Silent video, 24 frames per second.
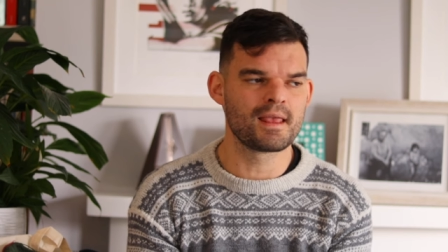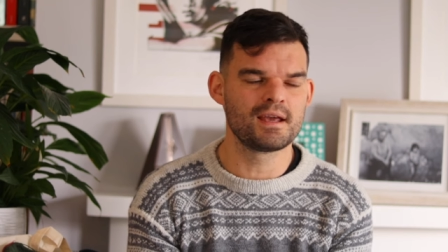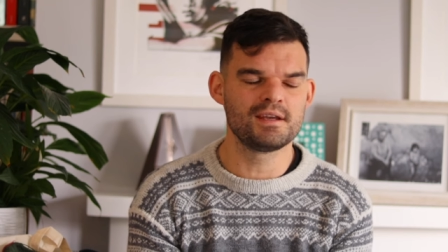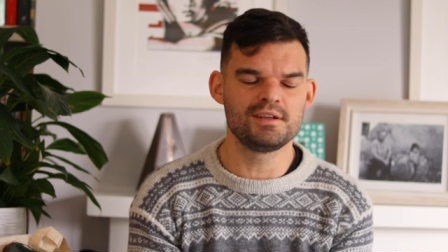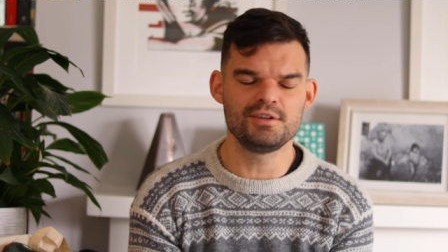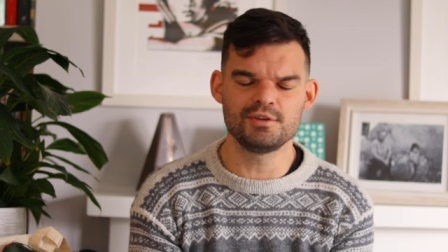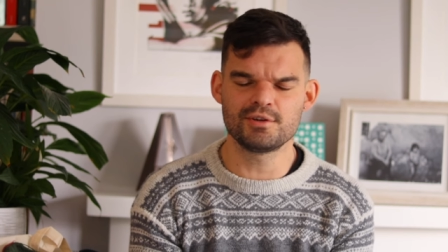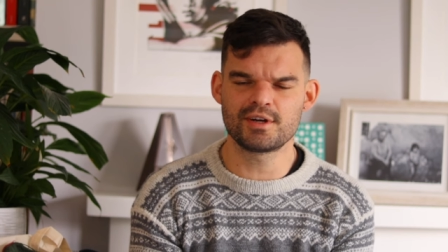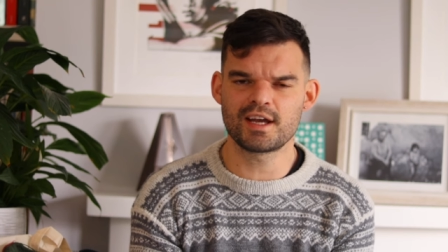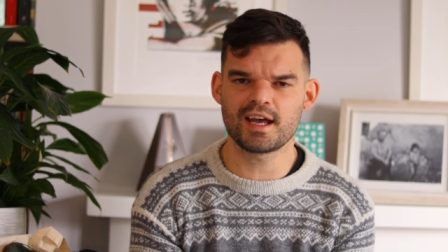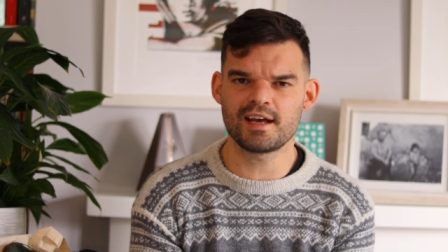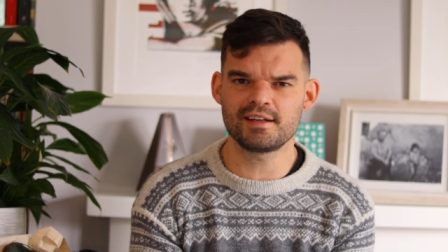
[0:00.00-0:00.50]

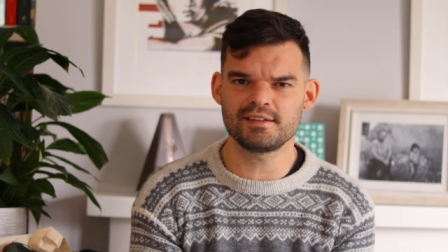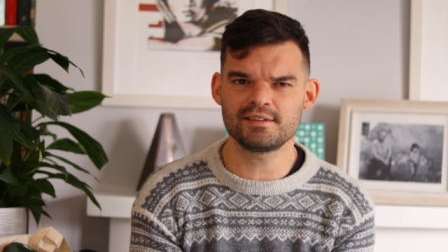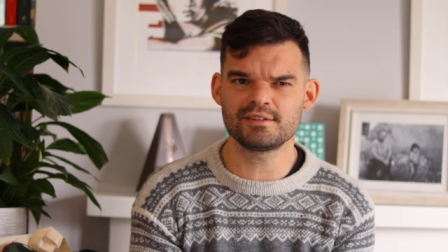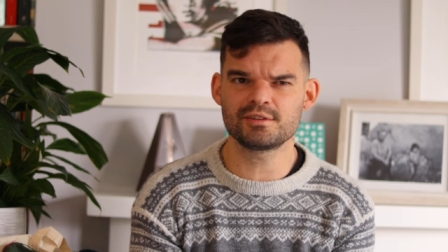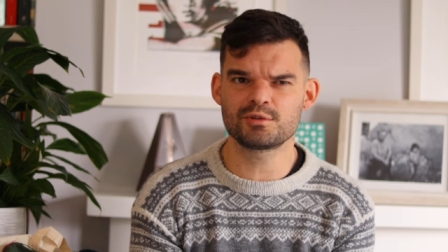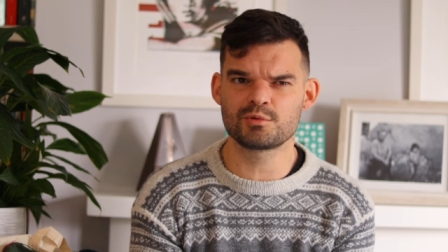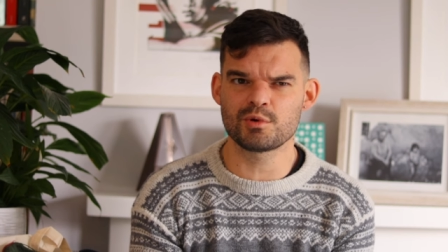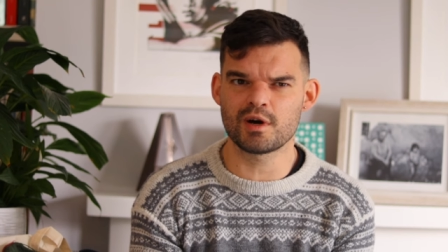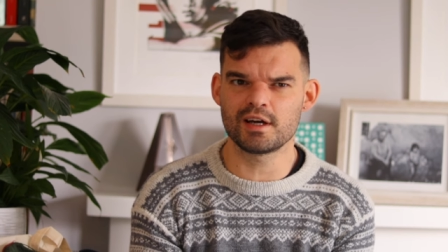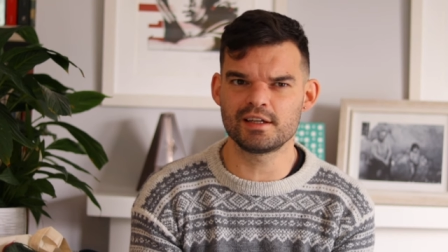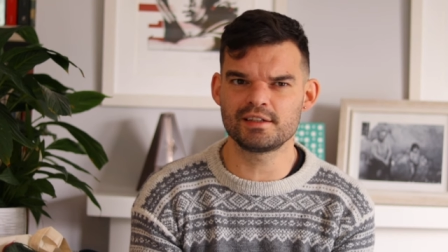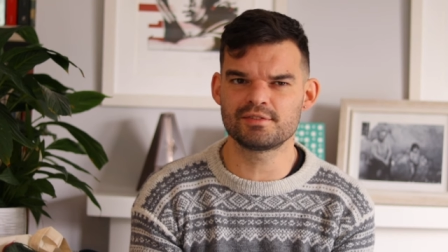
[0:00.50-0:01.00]
You can't
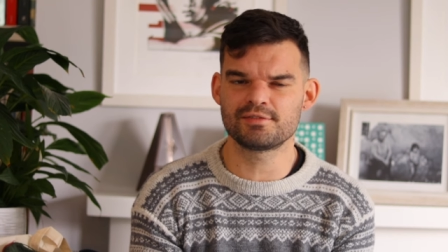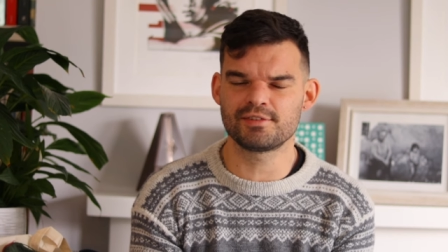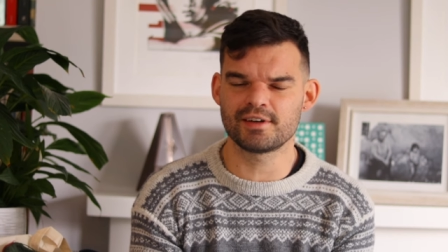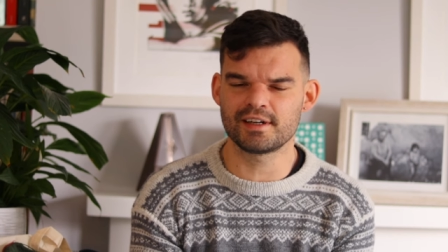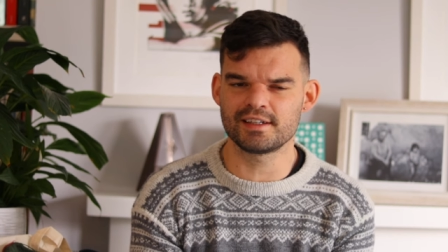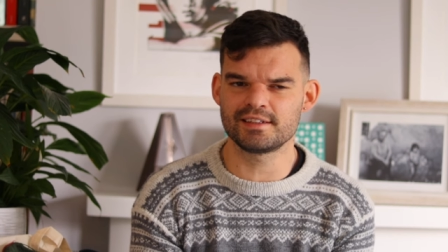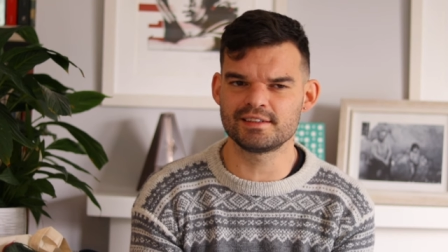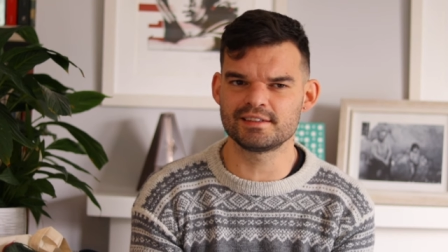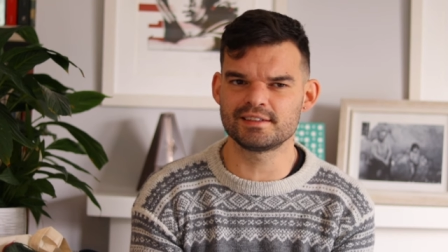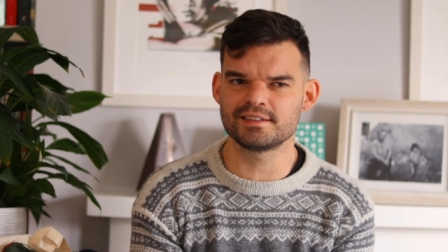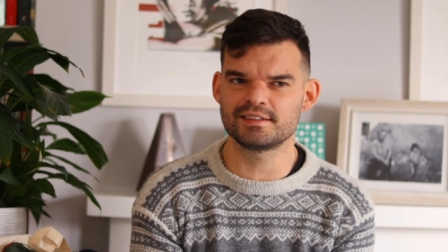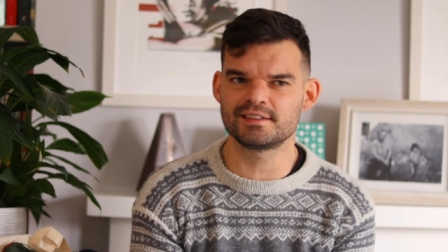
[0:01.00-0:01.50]
quite
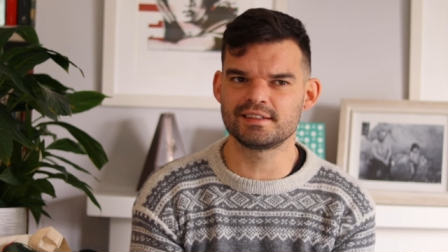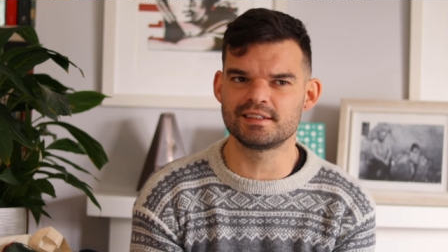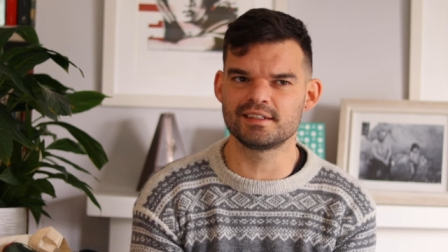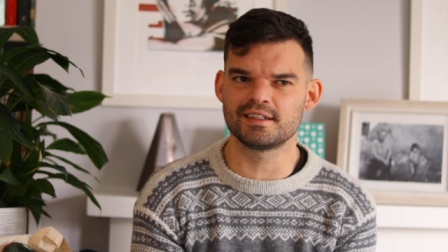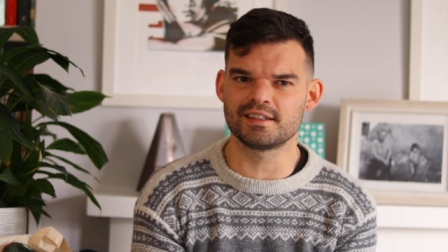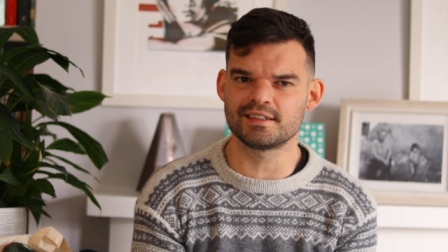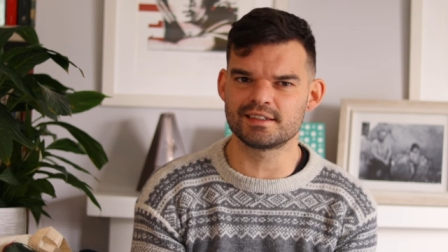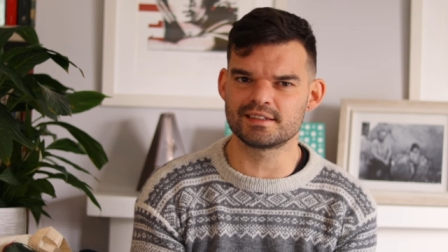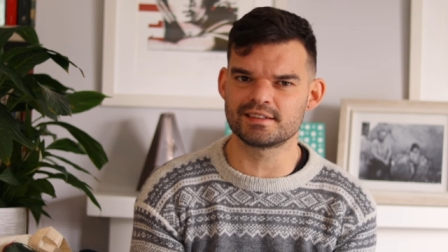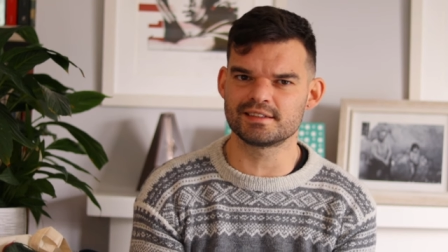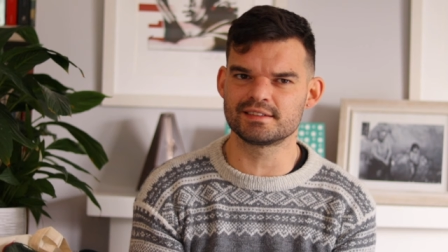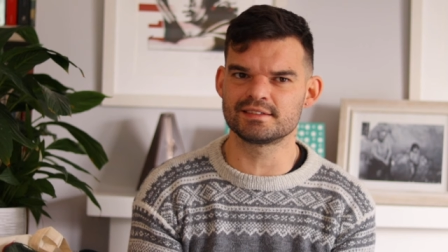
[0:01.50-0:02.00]
find it in
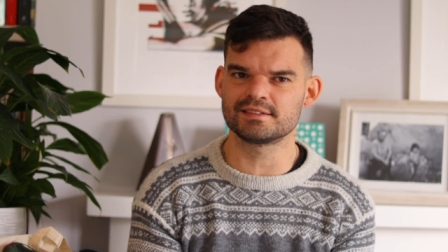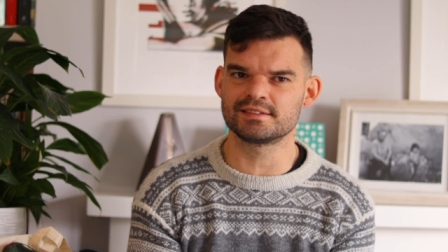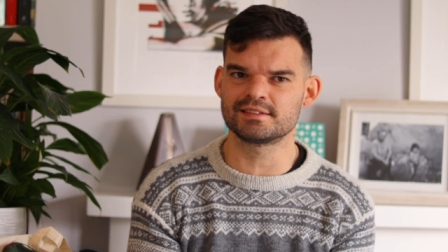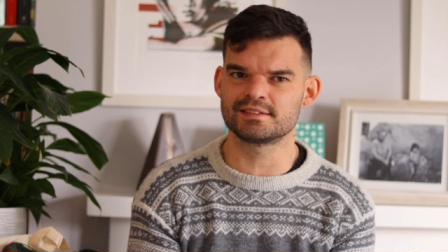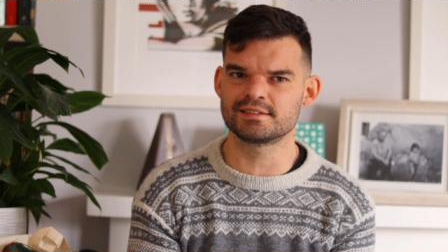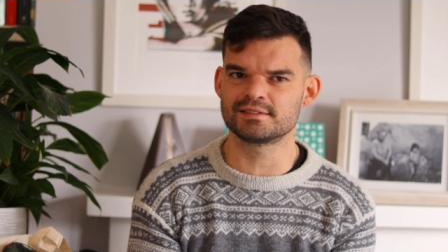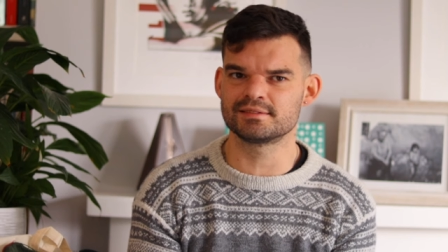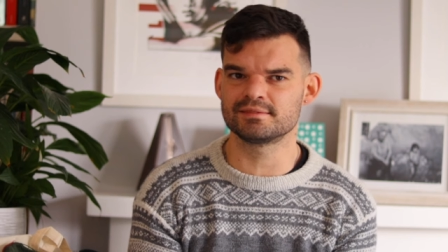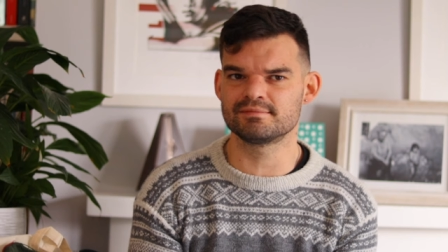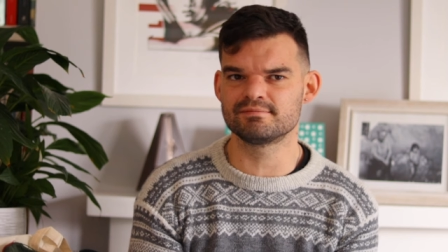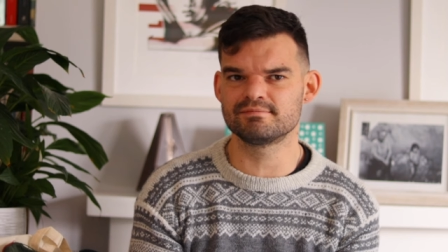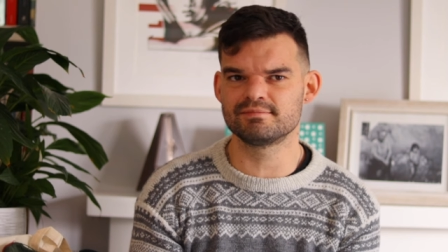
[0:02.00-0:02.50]
Ireland
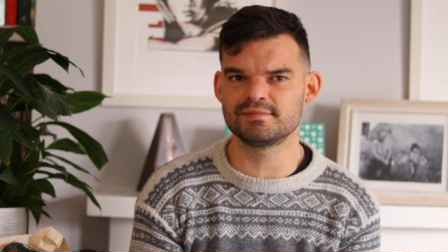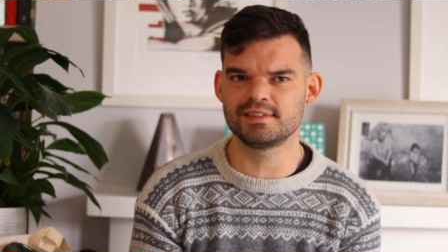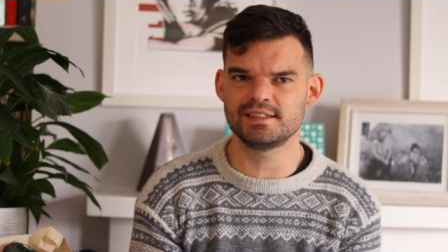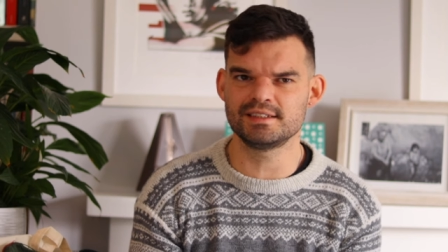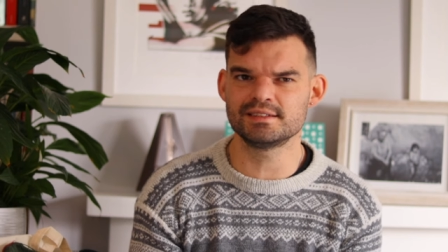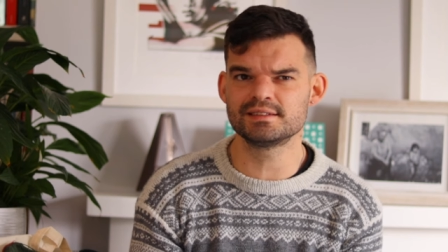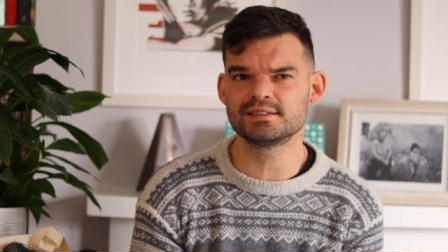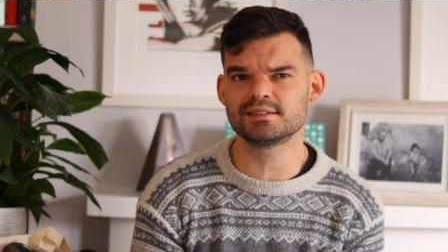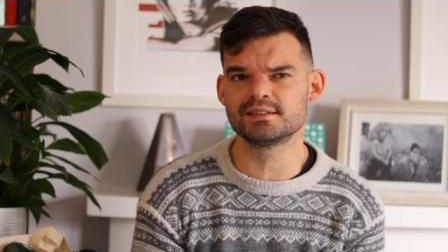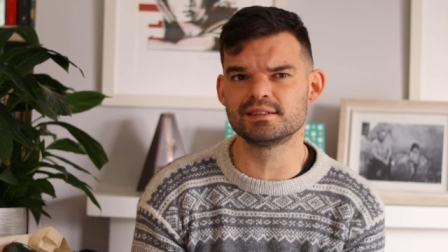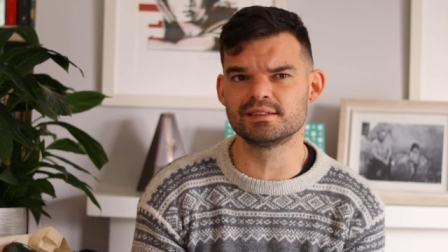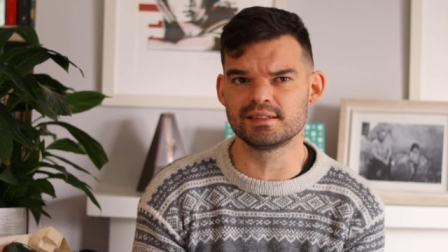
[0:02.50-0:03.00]

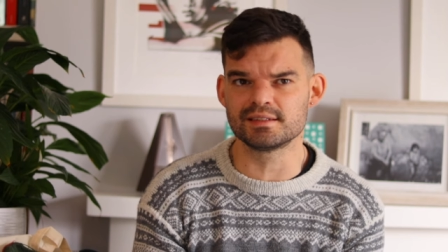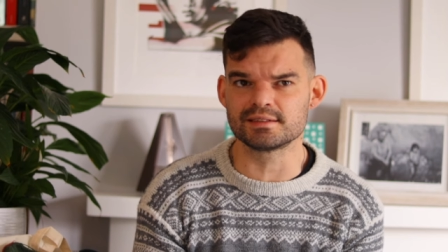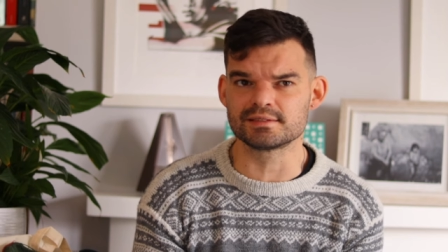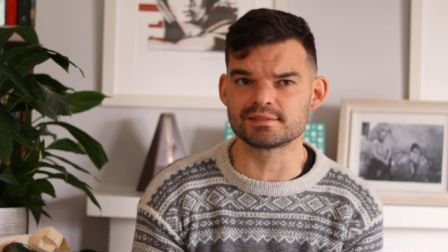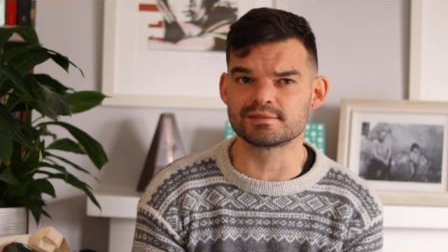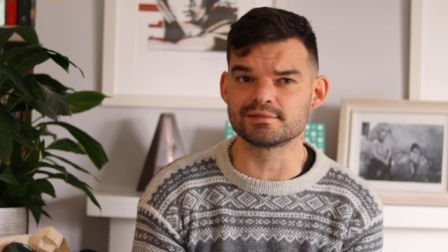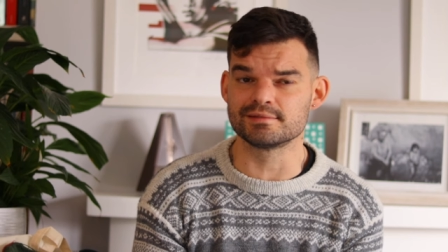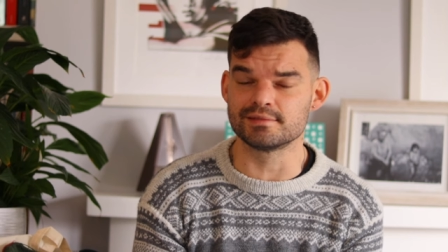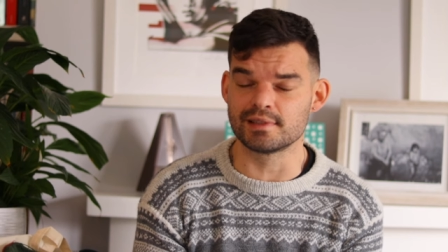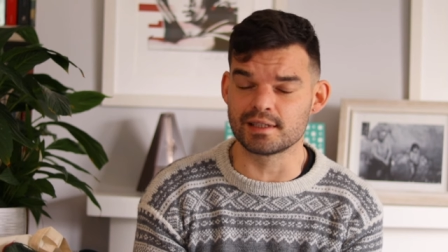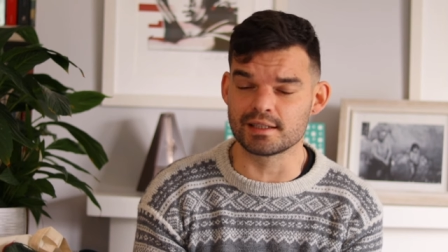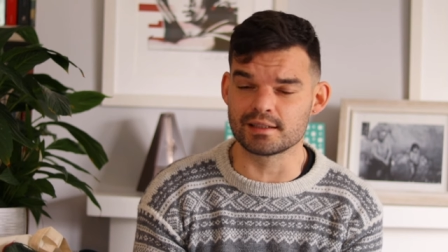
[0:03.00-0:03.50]
easily
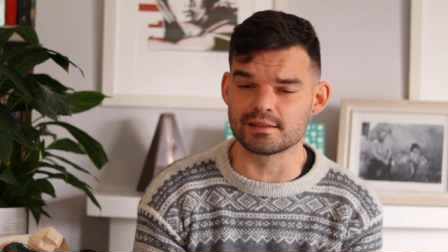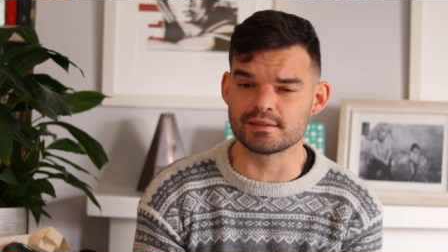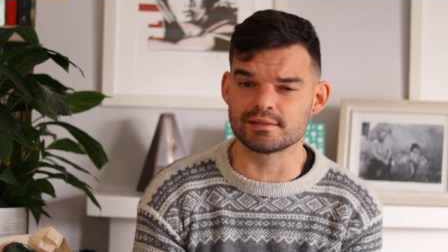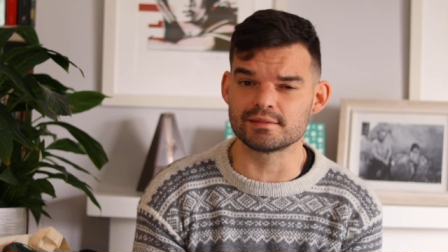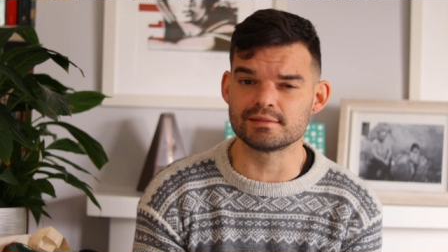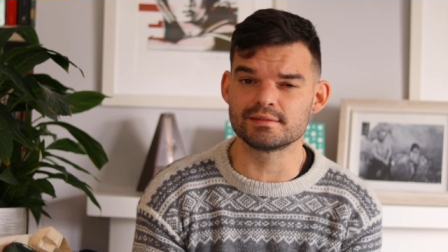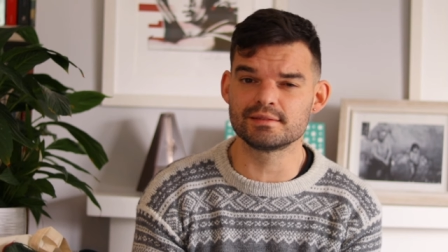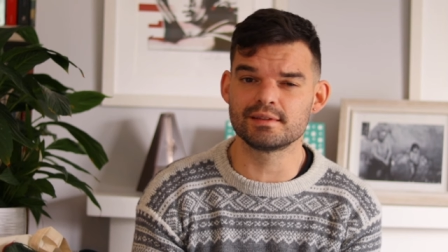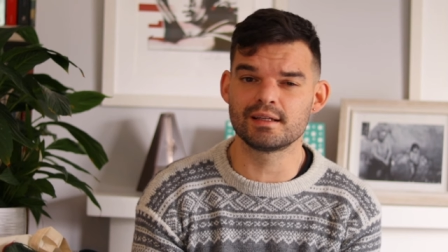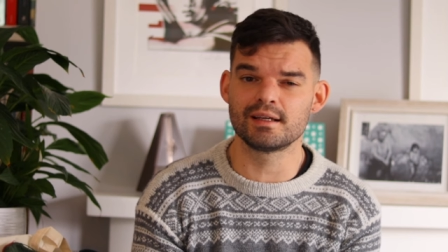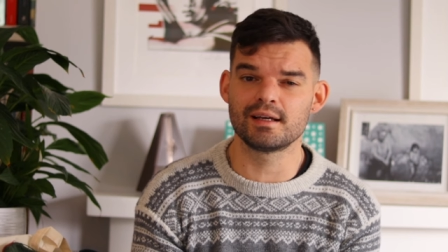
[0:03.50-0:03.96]
as well.